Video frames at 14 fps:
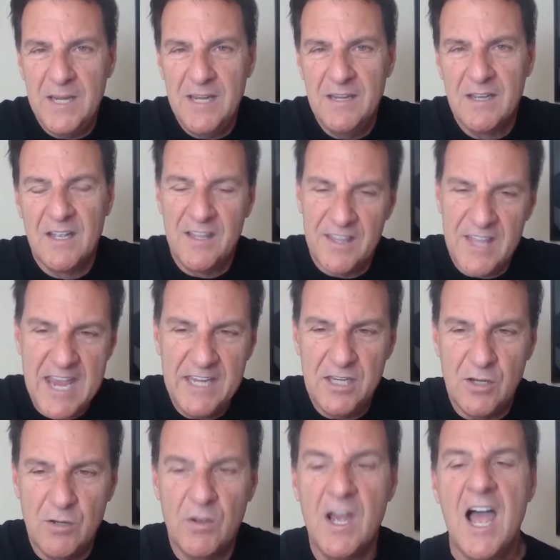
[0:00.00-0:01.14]
me.
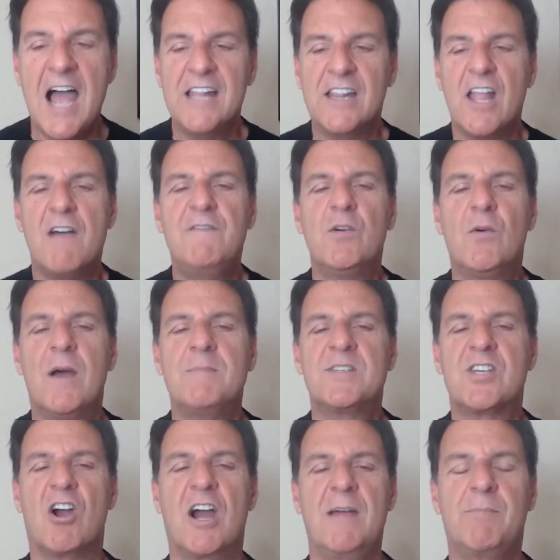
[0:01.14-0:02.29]
Thank you. I love you. I'm
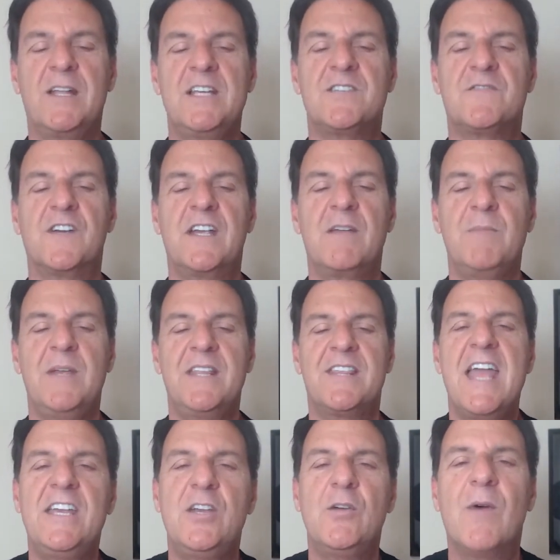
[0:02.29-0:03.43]
sorry. Please forgive me.
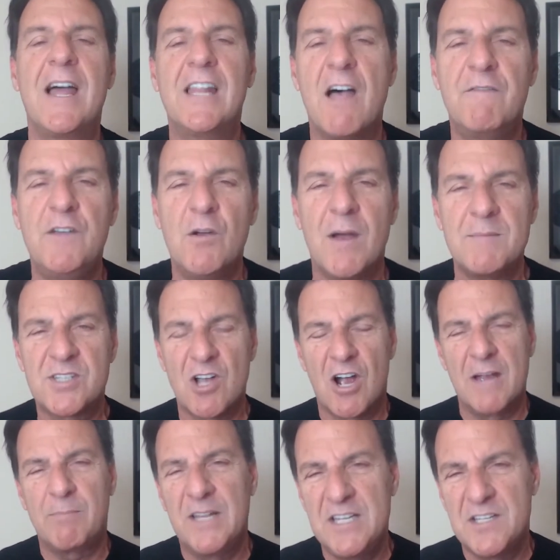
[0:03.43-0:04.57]
Thank you. I love you. I'm
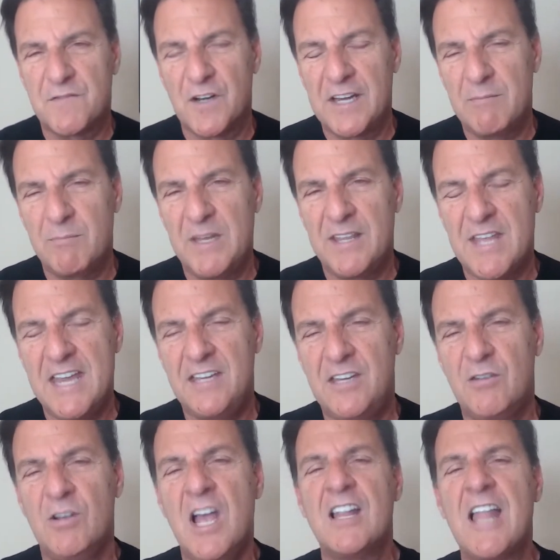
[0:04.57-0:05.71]
sorry. Please forgive me. Thank
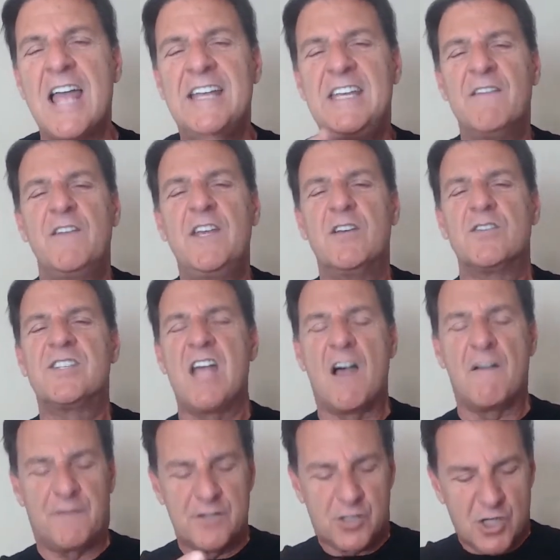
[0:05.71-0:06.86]
you. Like giving
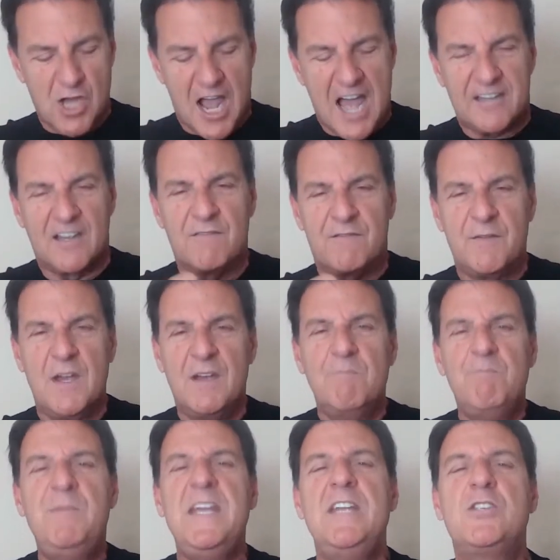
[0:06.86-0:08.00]
yourself a shot of
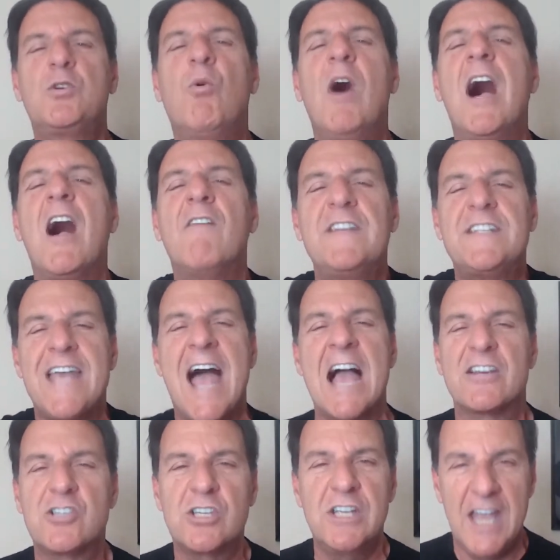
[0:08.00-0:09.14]
B12, it's
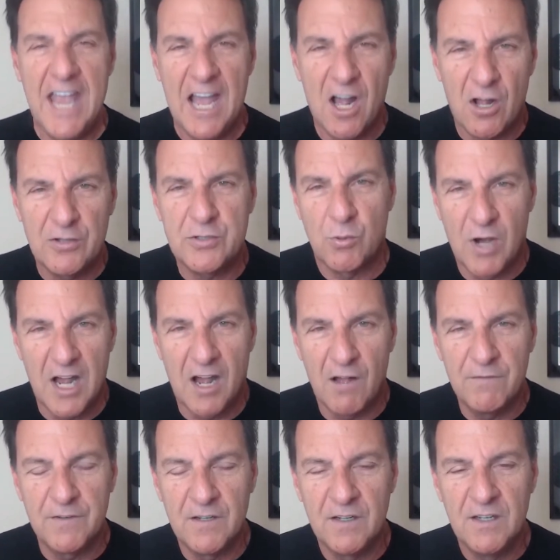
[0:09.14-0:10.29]
actually L12.